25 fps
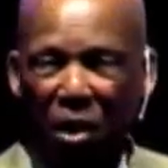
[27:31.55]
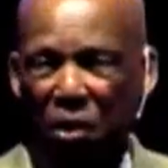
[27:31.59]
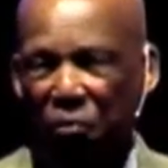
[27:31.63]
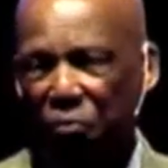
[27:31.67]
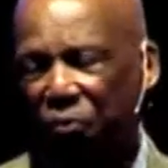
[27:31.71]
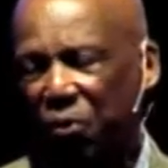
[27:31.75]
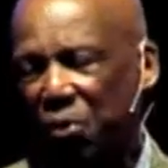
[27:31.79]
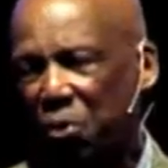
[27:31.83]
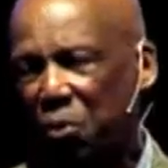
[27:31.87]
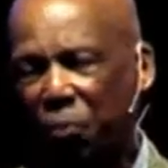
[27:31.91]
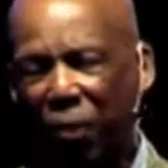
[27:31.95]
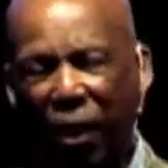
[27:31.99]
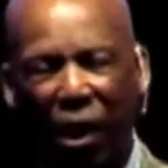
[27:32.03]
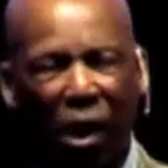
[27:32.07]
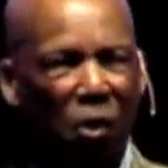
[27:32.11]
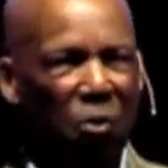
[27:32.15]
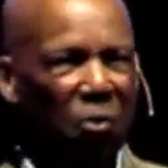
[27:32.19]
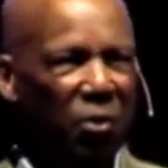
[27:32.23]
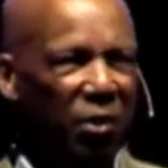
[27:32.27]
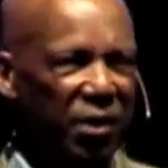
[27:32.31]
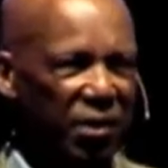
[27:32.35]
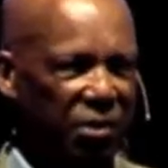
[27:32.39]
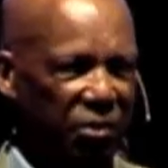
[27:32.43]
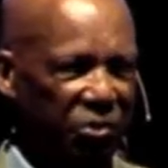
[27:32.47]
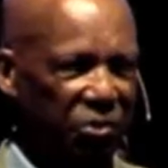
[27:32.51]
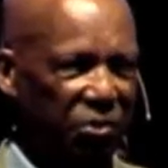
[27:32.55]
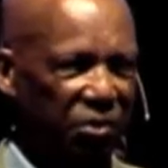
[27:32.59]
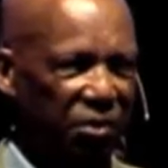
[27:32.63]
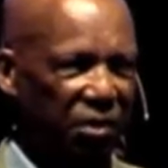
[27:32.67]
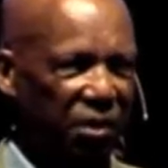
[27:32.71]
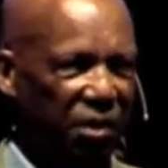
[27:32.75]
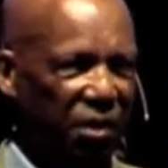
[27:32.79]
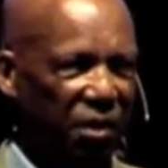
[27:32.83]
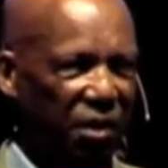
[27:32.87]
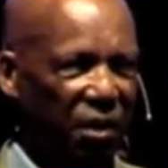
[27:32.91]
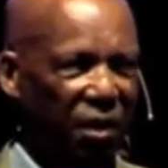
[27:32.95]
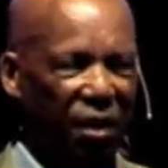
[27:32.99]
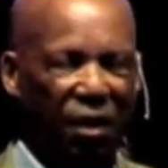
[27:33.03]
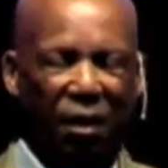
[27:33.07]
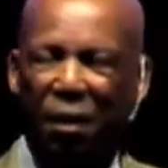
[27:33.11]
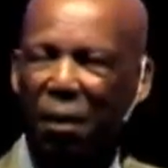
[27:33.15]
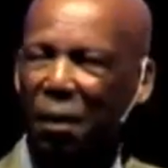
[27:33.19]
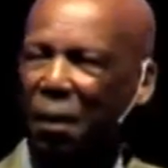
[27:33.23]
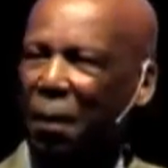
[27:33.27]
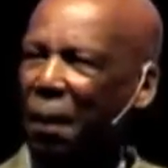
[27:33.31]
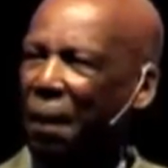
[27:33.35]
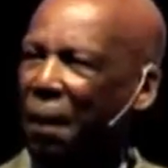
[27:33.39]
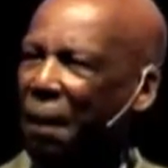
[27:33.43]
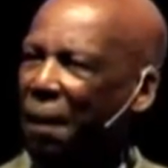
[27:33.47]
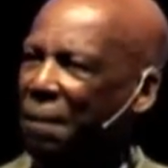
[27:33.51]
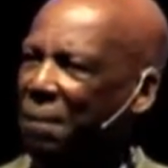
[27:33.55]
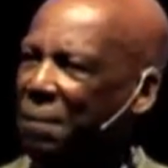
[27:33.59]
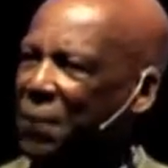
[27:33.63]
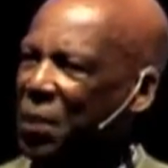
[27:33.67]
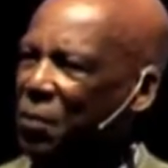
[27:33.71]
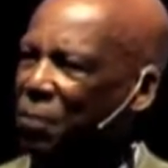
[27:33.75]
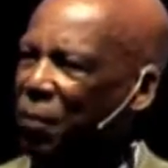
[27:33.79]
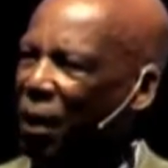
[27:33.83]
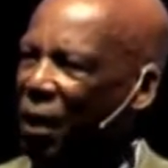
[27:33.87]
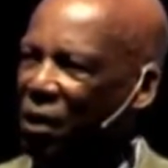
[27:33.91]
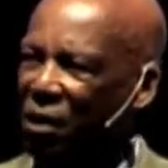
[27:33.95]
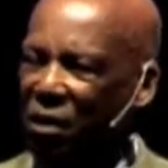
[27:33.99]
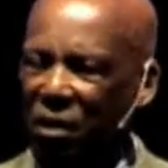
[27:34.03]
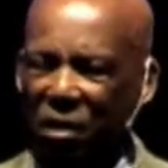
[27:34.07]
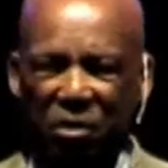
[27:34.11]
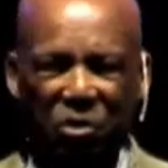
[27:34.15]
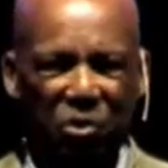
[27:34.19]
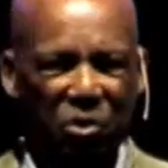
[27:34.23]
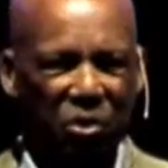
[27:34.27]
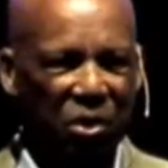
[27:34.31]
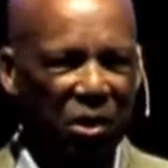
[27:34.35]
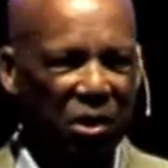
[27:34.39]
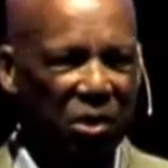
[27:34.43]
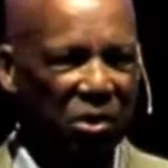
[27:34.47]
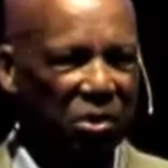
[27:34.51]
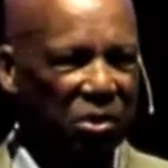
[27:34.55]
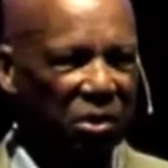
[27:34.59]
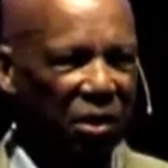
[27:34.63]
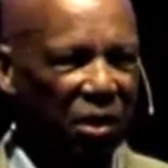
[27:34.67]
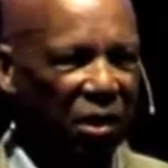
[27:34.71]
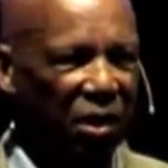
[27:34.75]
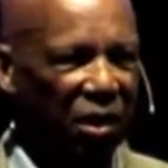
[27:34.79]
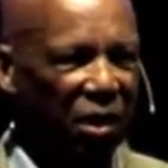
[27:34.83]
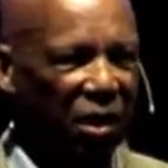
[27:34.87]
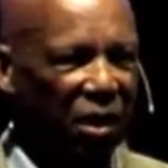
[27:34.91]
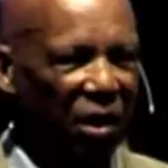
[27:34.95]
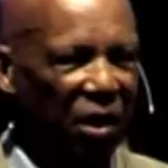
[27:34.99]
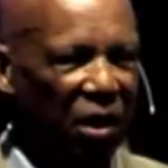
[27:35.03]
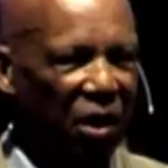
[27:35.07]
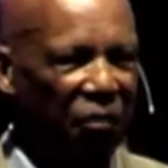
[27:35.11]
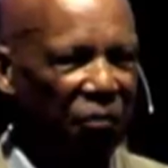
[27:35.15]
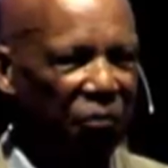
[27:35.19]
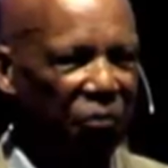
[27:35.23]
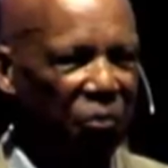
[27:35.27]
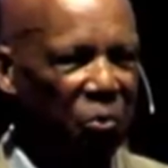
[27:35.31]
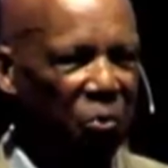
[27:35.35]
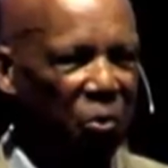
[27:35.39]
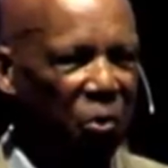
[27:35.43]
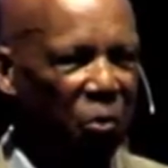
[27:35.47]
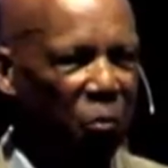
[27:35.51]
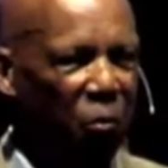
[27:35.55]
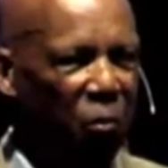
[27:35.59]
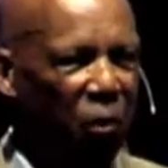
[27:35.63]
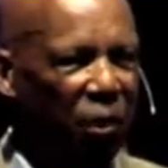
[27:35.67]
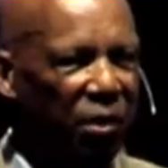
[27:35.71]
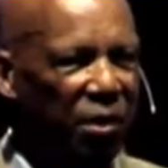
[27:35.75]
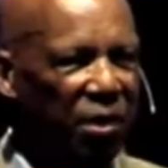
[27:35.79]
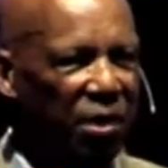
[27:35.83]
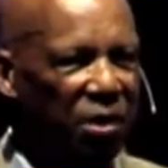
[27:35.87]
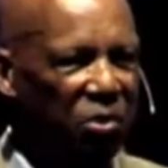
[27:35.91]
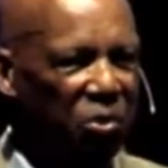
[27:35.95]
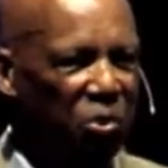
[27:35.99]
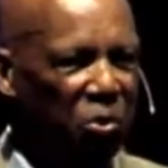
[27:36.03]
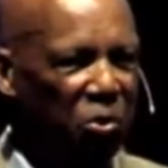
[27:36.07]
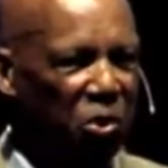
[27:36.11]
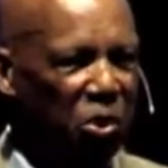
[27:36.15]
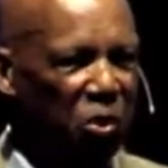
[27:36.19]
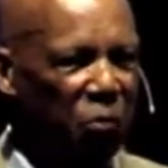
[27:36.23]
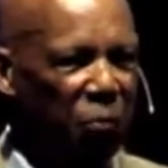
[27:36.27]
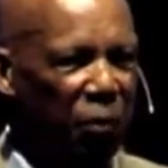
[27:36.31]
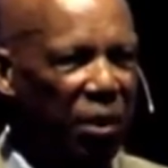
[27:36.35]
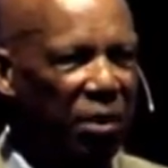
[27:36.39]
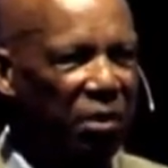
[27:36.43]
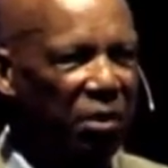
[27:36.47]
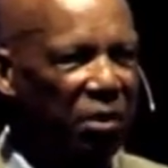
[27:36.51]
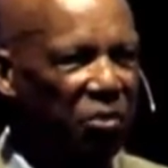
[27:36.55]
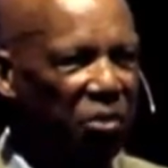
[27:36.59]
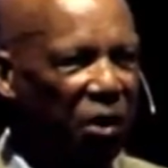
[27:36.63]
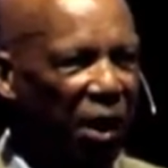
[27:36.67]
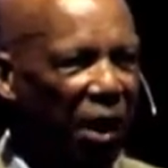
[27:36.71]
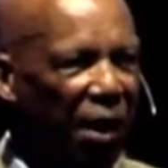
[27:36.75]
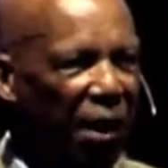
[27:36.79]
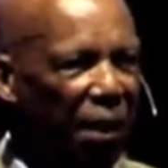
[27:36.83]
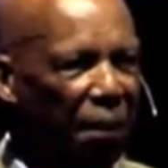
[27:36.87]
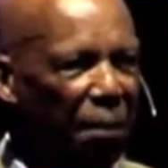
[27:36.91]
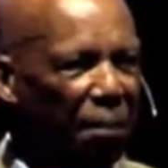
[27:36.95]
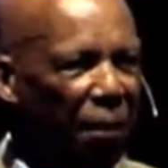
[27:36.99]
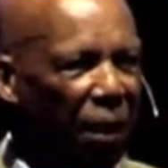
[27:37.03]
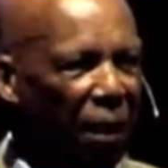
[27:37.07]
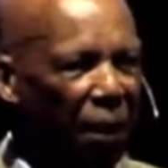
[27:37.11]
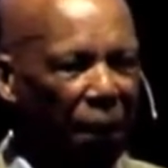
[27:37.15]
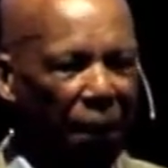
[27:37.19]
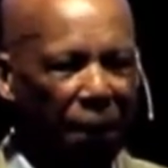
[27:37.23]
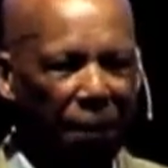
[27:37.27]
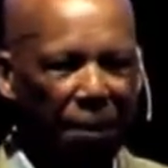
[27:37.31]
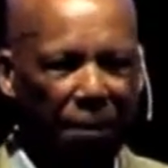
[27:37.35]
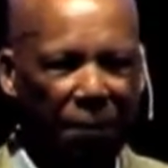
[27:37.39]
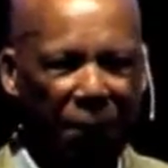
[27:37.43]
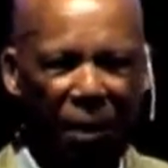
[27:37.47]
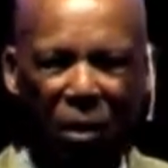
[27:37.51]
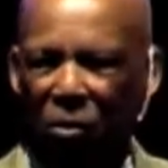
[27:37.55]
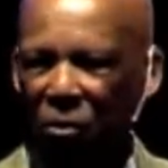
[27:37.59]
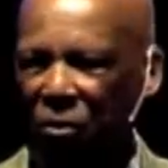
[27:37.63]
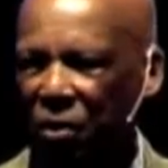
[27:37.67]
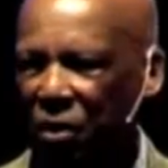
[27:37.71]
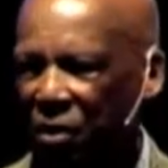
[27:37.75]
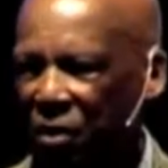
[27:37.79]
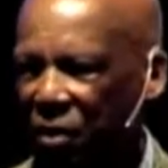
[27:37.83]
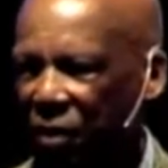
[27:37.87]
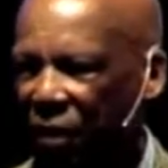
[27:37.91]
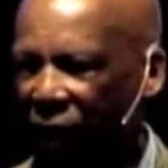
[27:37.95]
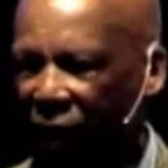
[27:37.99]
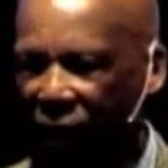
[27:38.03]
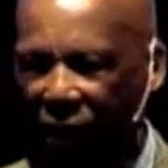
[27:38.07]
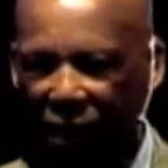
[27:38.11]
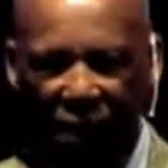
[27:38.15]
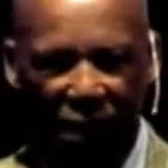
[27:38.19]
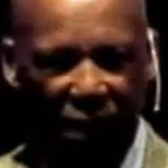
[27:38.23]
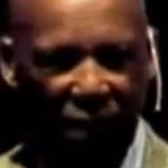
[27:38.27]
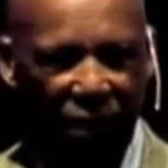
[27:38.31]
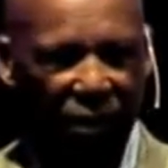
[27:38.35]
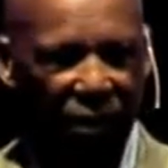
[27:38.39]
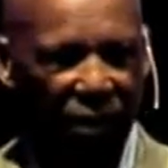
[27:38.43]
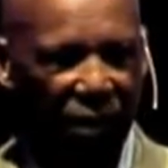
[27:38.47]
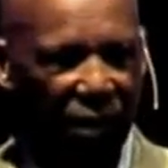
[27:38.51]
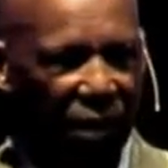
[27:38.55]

feel powerless, but my hunch is if you are willing to spend the time building the dyad,